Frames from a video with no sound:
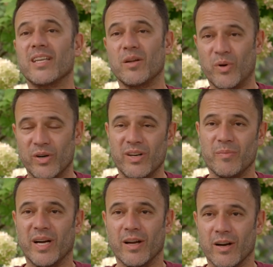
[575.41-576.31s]
and I put it in
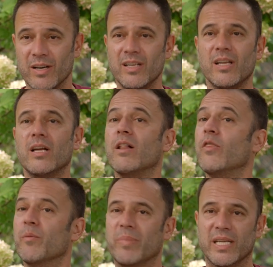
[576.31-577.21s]
my yard,
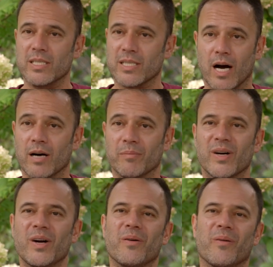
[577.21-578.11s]
the bees come.
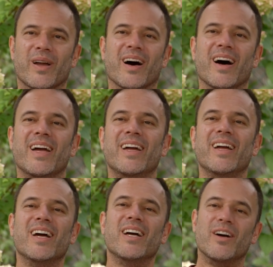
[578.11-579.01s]
When I
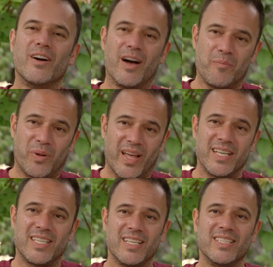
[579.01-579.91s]
uh,
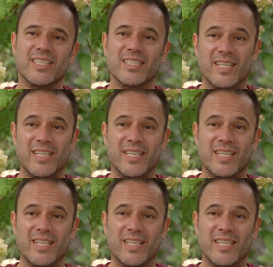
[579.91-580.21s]
planted